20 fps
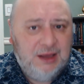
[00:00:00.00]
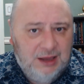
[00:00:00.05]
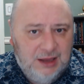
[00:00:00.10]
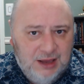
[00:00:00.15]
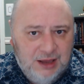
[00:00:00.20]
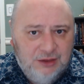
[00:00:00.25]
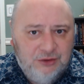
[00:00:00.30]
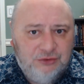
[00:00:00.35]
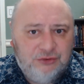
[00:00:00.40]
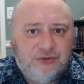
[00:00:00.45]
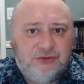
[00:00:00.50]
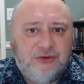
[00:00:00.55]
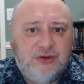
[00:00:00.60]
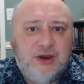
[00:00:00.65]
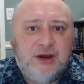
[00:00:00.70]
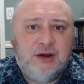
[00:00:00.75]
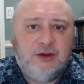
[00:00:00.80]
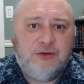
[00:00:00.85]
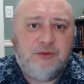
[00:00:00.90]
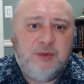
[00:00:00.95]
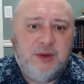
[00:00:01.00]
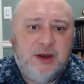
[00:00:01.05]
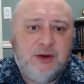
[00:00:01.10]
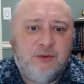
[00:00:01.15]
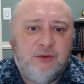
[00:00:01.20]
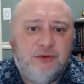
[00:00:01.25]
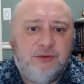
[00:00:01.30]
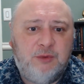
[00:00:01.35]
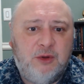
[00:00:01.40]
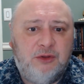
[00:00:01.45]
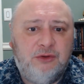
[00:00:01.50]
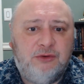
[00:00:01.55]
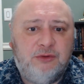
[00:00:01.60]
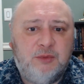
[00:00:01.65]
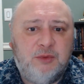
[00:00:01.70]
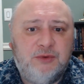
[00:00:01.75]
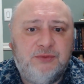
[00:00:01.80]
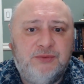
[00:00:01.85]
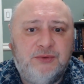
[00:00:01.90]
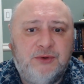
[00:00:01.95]
is seen as being
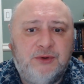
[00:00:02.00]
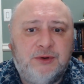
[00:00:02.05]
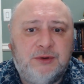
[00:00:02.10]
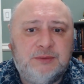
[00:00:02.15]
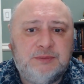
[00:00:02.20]
responsible for.